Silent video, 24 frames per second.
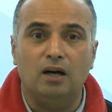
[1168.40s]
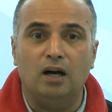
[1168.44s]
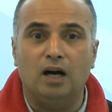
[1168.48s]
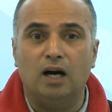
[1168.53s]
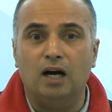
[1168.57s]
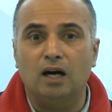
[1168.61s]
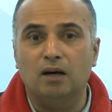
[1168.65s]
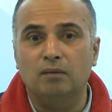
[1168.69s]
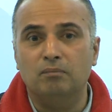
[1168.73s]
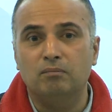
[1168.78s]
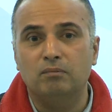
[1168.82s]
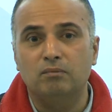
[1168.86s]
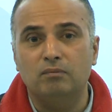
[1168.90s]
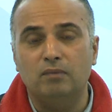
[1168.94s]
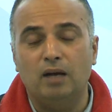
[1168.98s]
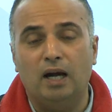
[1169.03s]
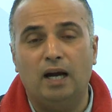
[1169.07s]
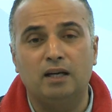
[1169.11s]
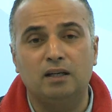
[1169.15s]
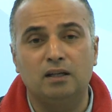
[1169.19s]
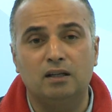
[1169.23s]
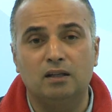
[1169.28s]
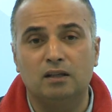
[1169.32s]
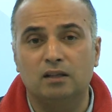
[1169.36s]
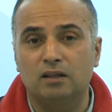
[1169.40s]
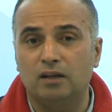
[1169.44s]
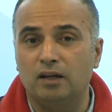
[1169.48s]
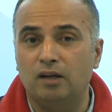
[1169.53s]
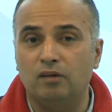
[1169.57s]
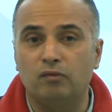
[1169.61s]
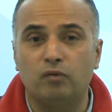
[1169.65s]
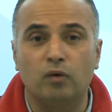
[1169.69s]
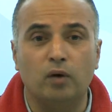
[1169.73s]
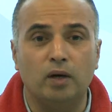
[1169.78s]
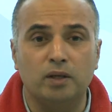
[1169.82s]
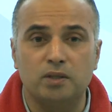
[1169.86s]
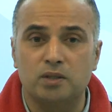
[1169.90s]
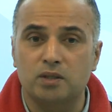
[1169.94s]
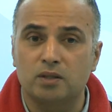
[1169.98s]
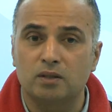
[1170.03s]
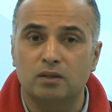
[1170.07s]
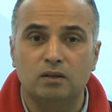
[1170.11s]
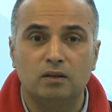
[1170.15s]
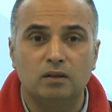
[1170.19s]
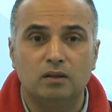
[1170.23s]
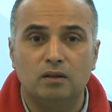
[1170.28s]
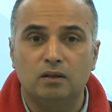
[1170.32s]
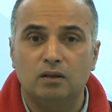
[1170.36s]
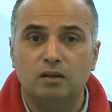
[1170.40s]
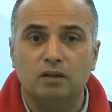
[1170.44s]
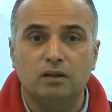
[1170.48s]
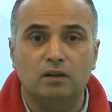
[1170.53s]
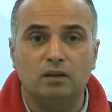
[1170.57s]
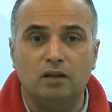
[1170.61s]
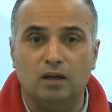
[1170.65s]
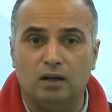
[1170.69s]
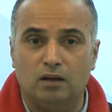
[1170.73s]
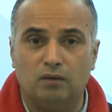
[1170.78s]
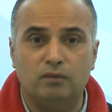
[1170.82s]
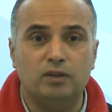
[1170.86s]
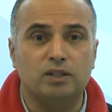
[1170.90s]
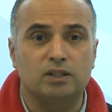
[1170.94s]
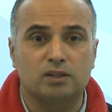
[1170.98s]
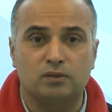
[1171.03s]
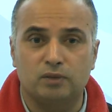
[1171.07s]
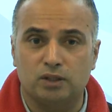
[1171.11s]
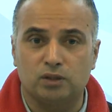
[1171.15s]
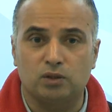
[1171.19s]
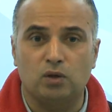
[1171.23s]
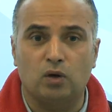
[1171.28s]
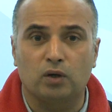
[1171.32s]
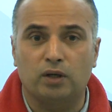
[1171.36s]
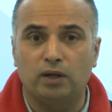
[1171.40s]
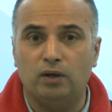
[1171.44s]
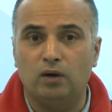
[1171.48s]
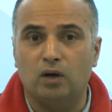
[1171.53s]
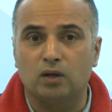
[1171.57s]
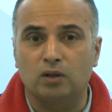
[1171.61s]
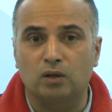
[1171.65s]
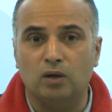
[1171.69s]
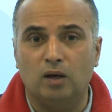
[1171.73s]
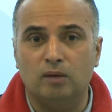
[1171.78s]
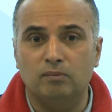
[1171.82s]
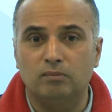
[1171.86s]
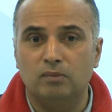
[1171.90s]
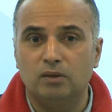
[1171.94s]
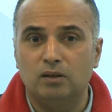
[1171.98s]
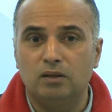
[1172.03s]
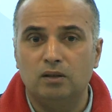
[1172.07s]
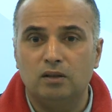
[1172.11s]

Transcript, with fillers: uh and uh, InfoEdge, the, which is which is Naukri.com.